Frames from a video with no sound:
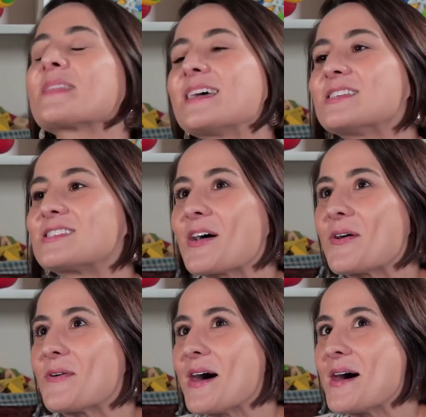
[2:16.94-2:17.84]
So
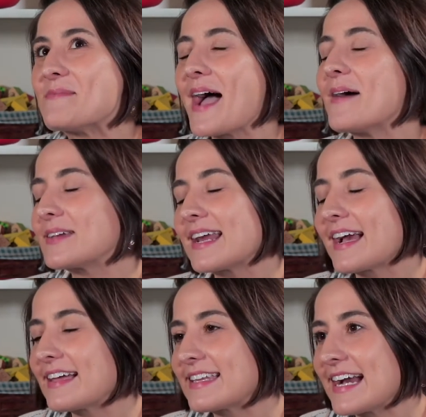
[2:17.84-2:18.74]
Abby and
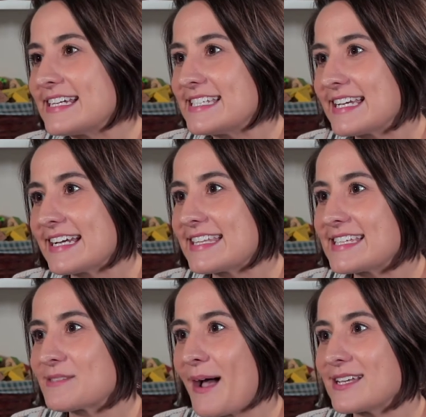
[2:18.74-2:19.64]
I got the idea
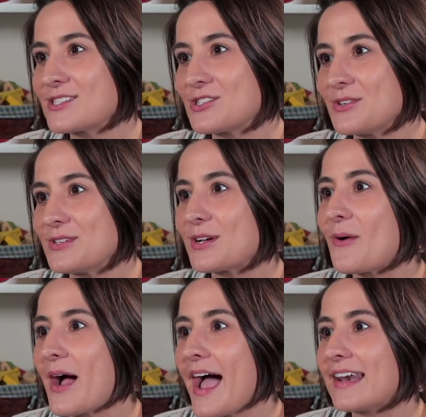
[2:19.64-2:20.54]
this past June to
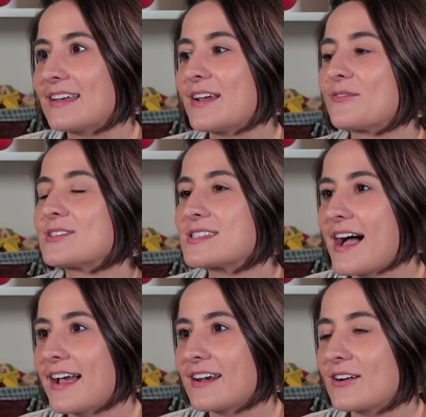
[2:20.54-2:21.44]
go ahead and
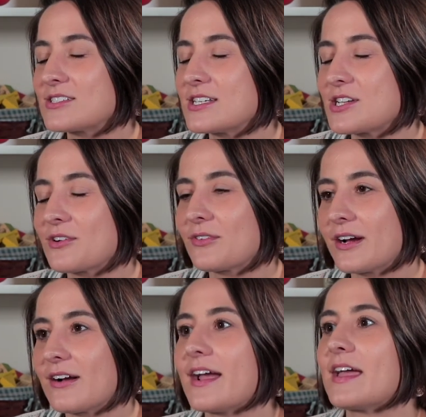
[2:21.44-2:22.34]
resign our teaching
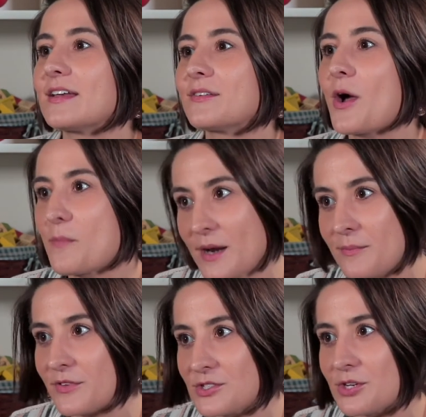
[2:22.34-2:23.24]
career and open
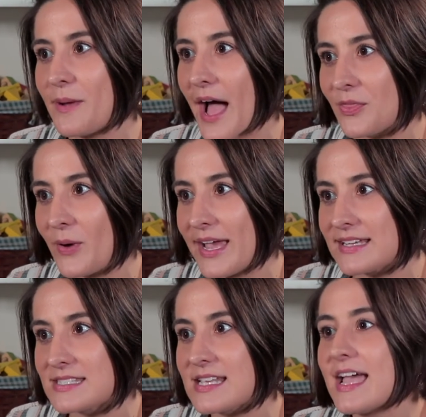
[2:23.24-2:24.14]
up Future
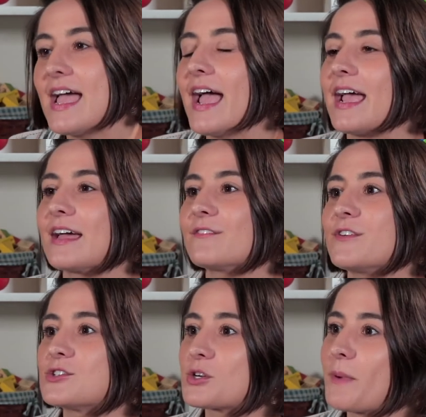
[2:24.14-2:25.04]
Pathways. And
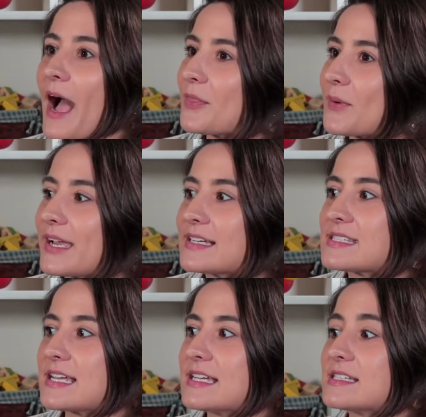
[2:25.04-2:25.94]
Future
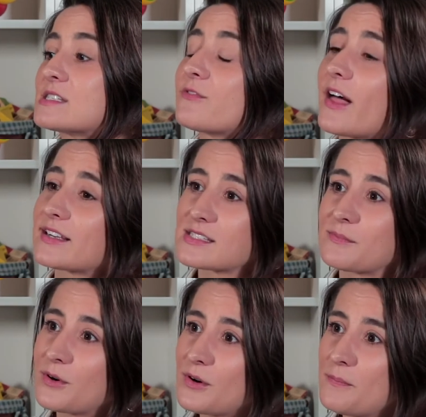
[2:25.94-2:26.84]
Pathways is
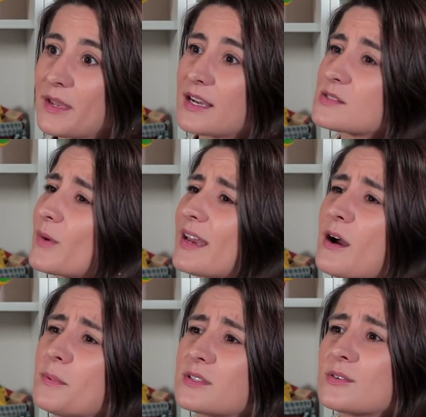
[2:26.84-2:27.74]
flexible because we can
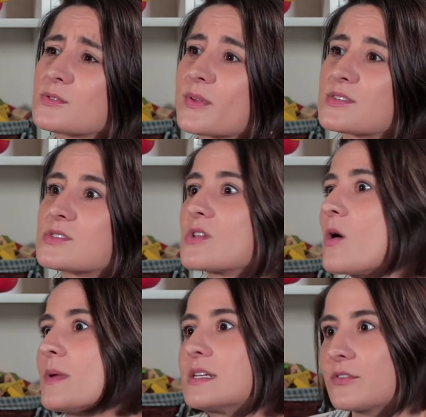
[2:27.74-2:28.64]
help adults with
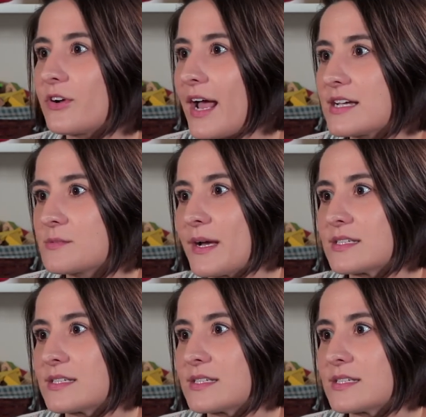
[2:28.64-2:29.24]
so many different aspects